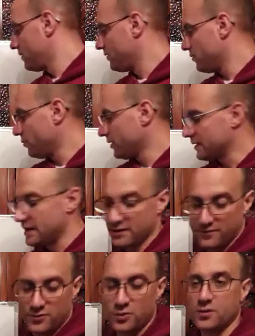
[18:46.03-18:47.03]
So what kind
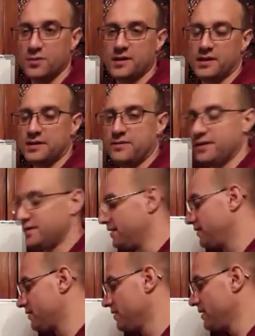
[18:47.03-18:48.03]
of human
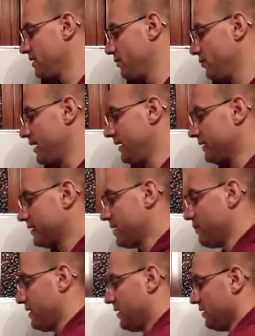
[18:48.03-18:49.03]
activities? Well, it
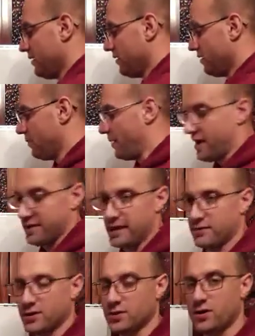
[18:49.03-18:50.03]
can be about
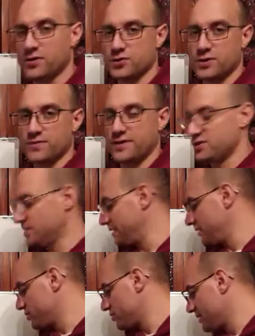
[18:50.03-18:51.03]
agriculture,
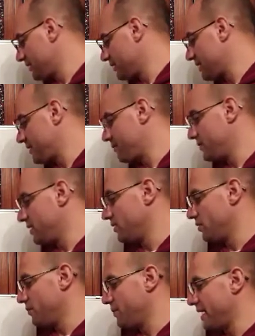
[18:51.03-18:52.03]
vegetation, it can be
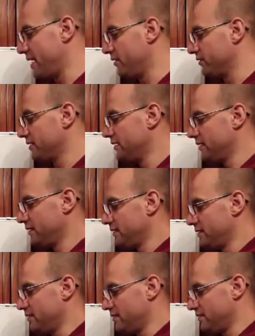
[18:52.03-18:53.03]
about
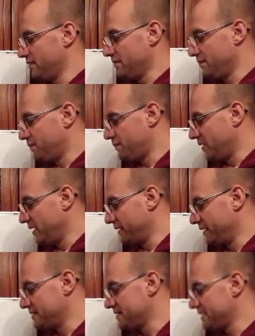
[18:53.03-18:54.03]

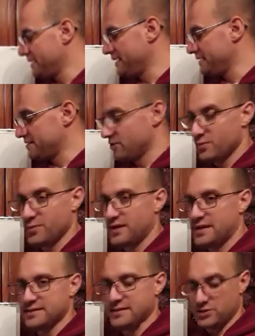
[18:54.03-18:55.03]
building cities,
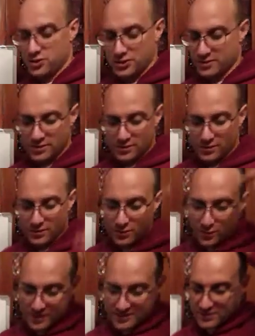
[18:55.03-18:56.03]
urbanization, or
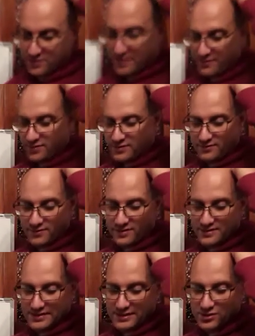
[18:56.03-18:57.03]
whatsoever,
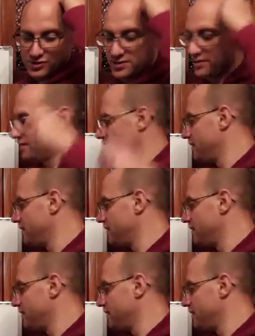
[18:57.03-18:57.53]
deforestation.